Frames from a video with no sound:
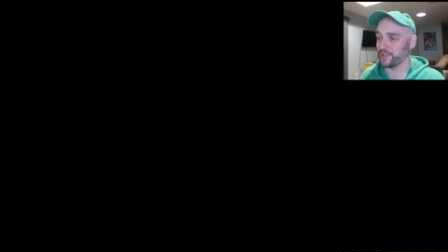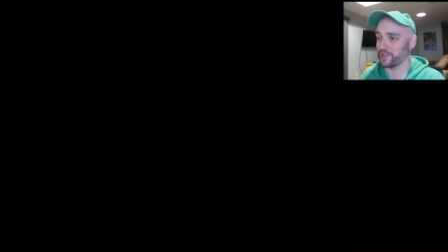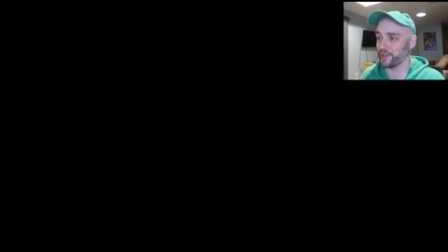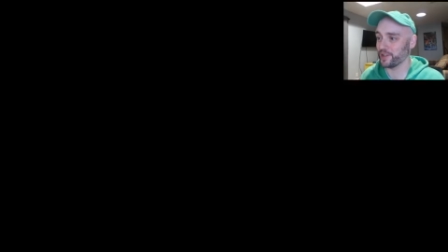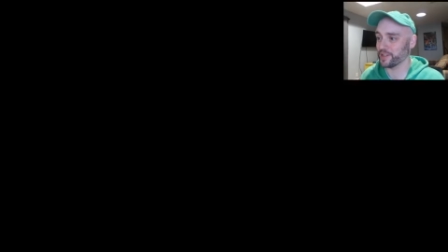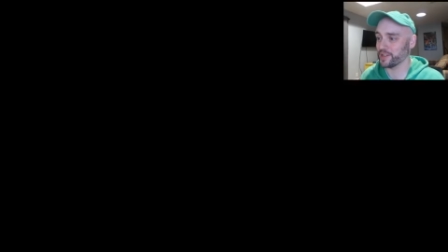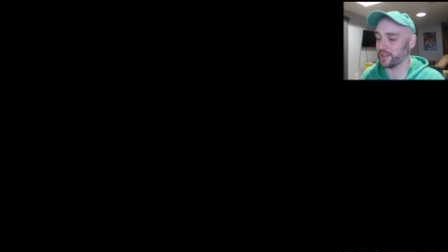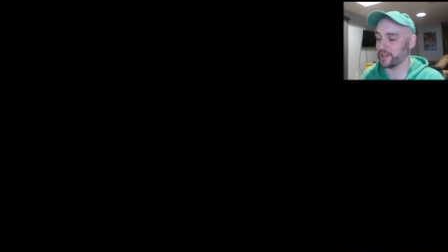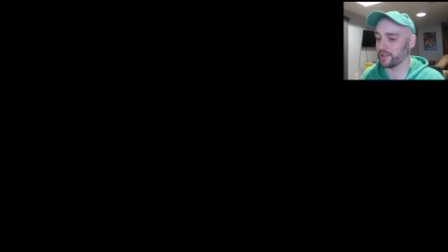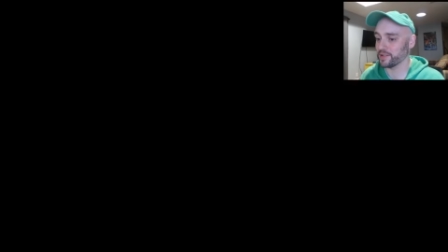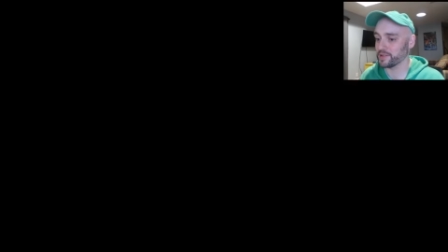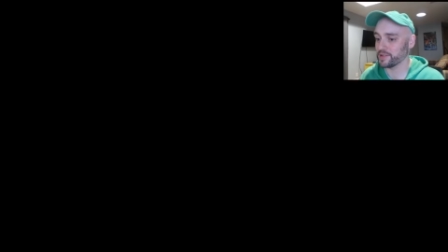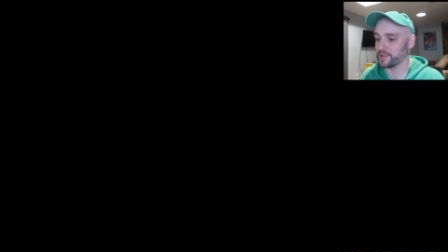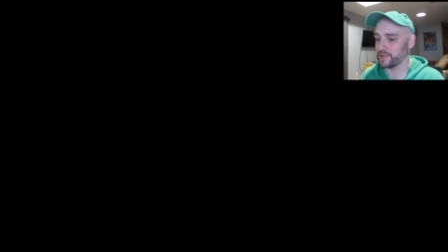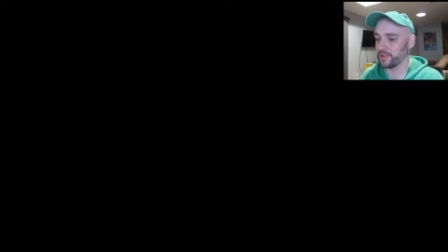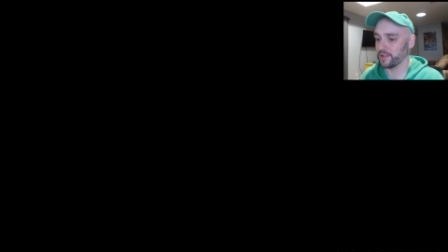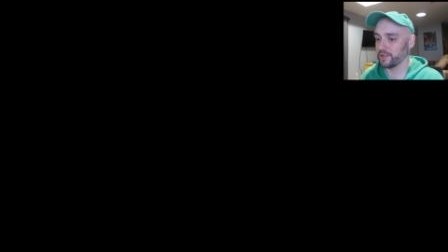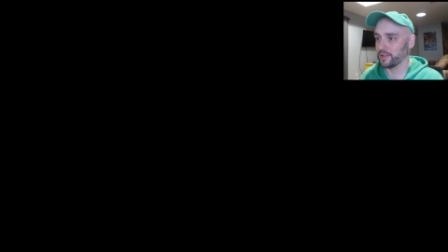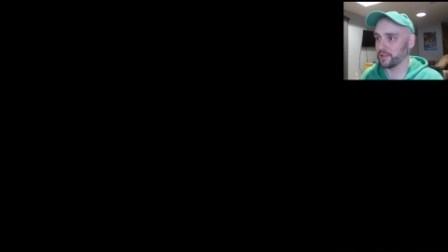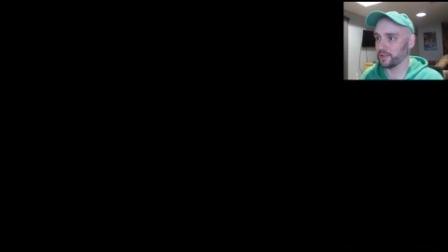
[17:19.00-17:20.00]
30 seconds.
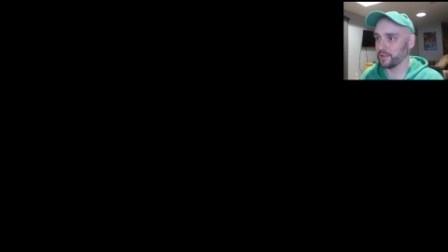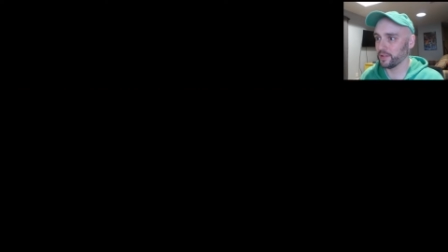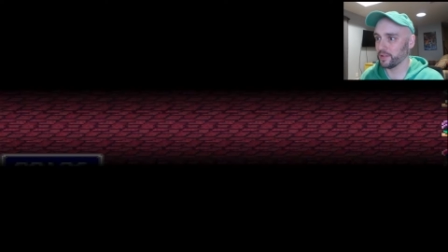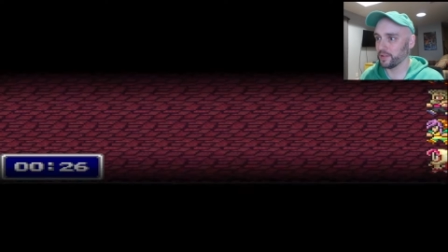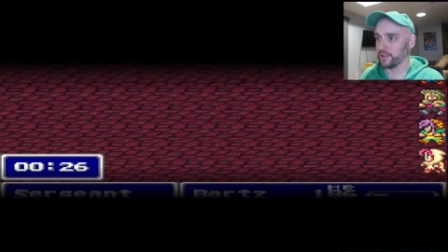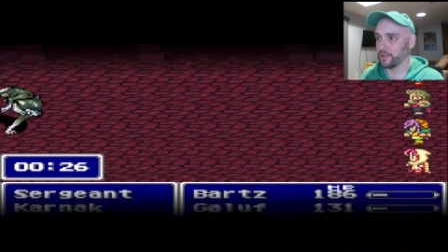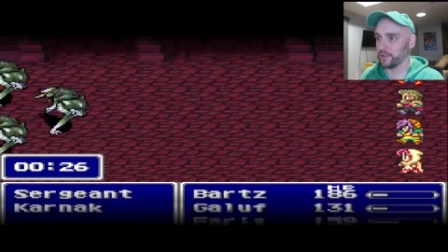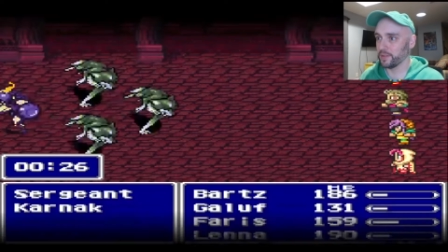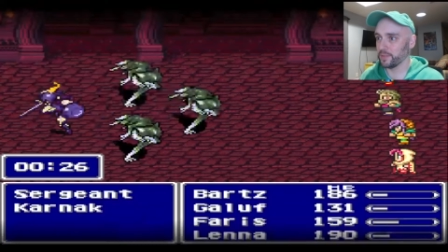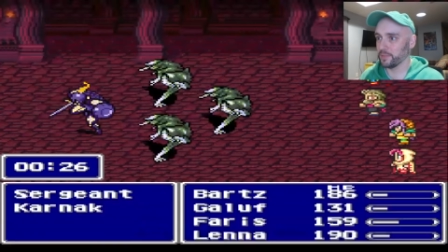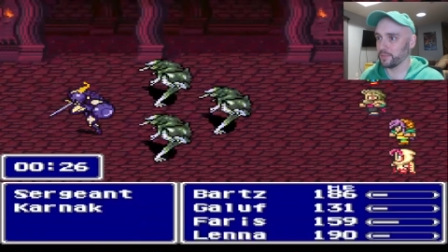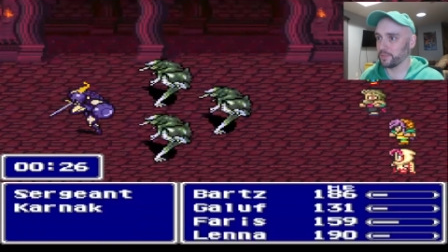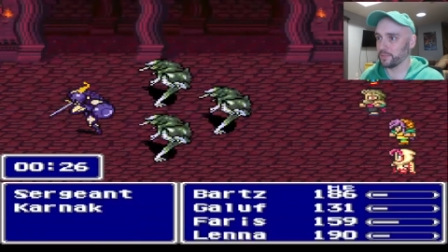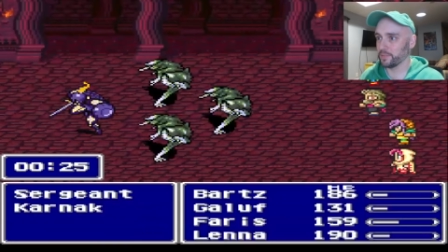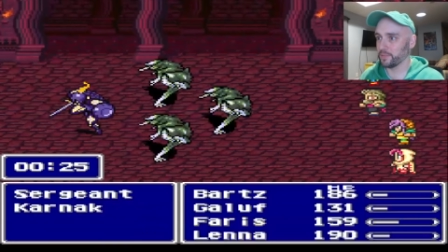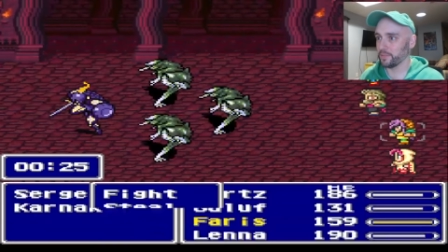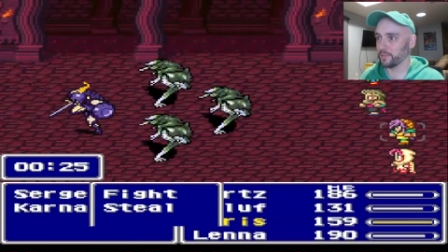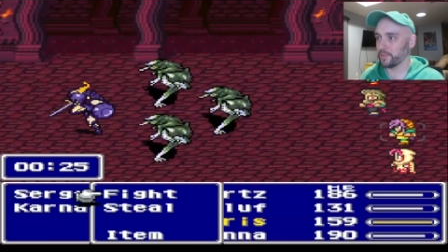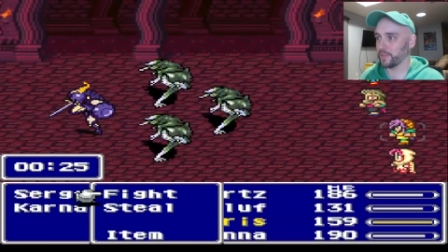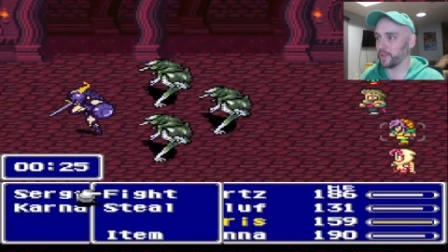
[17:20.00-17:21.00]

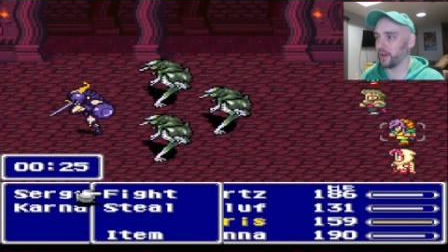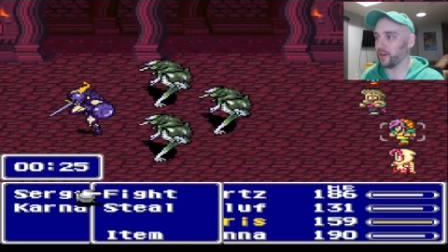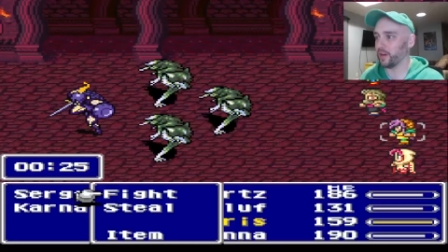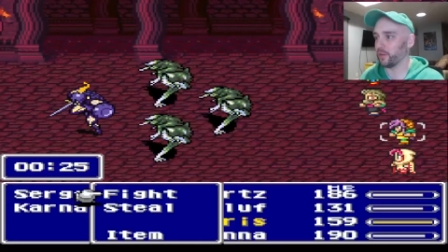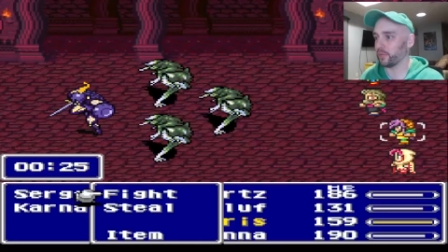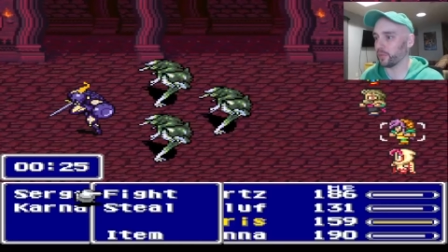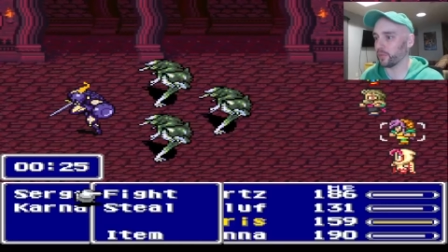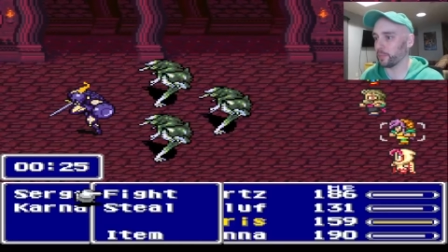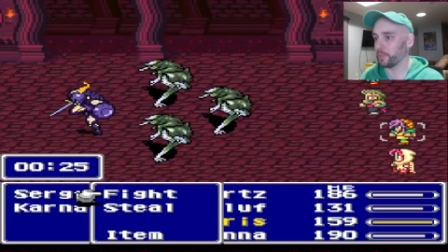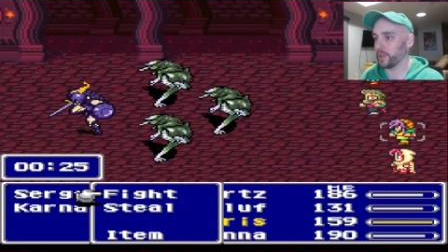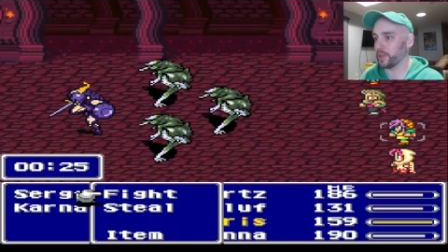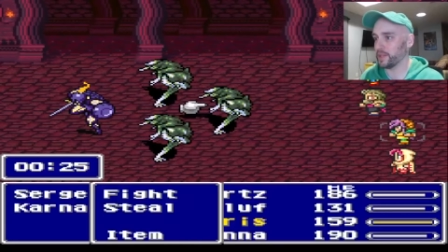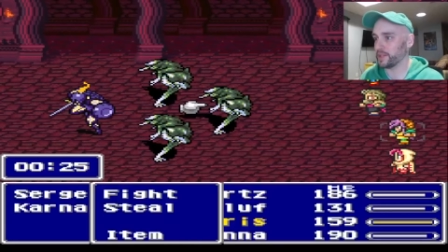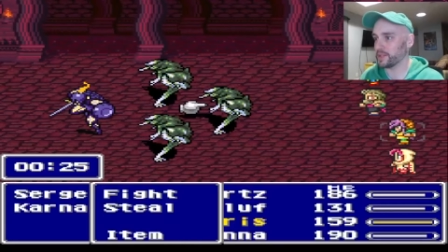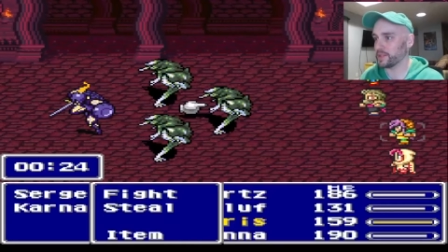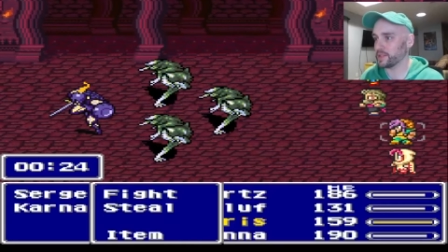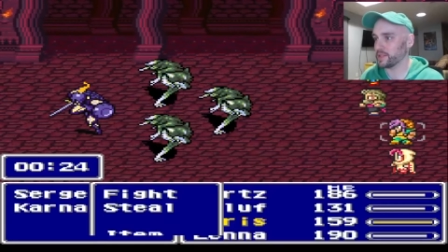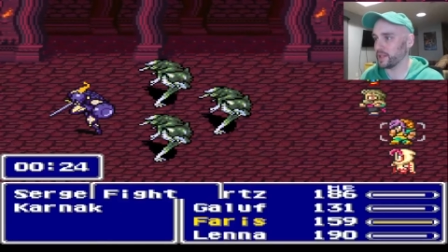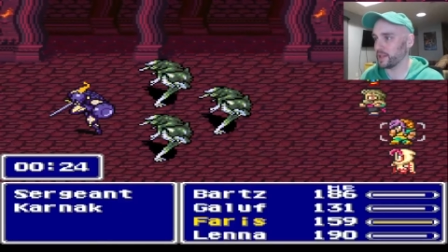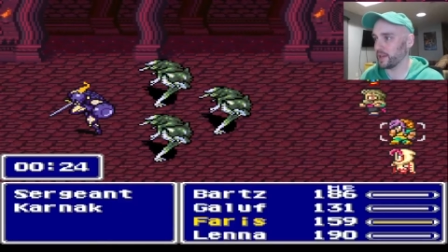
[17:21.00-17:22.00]
Oh, for
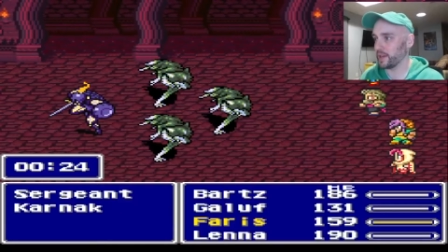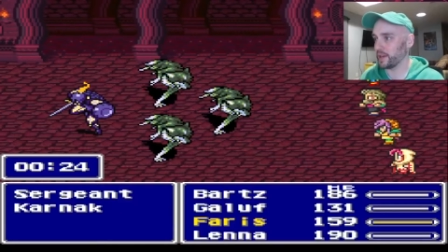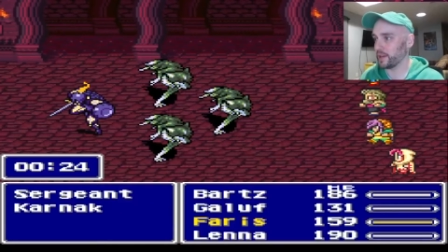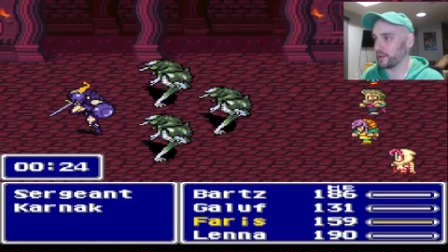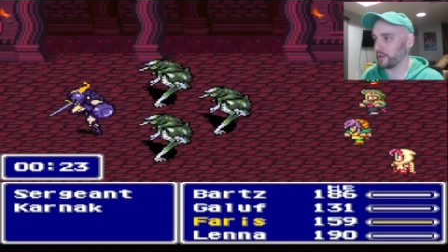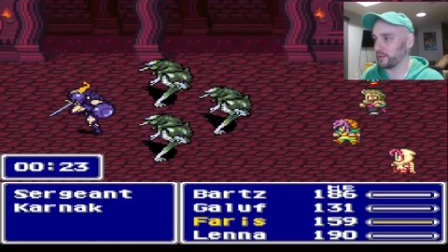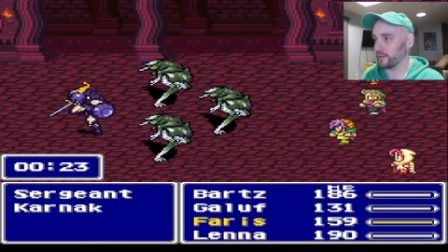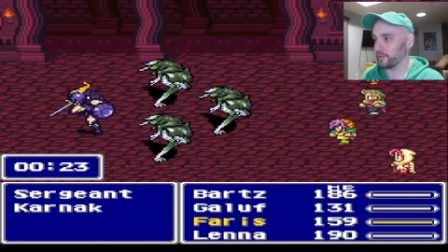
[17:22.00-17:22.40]
Pete's sake.